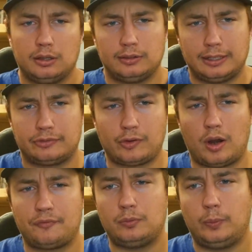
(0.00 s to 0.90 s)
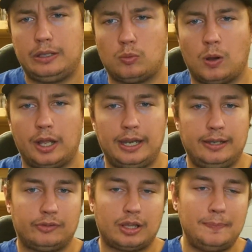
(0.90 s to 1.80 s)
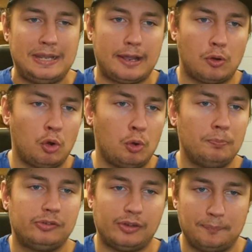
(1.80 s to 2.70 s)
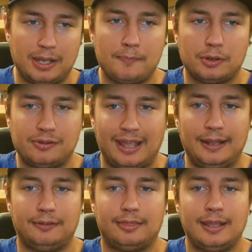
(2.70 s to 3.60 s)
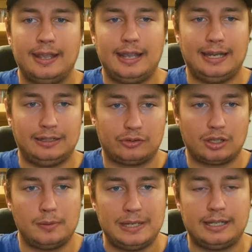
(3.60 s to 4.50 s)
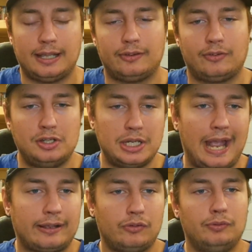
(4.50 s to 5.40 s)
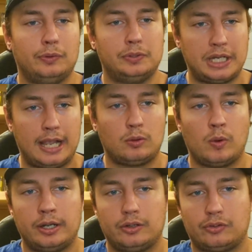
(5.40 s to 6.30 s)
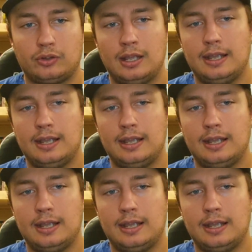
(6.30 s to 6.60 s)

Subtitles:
Let's start off in week one. It's going to be at home September 10th, and it's going to be against the Jacksonville Jaguars.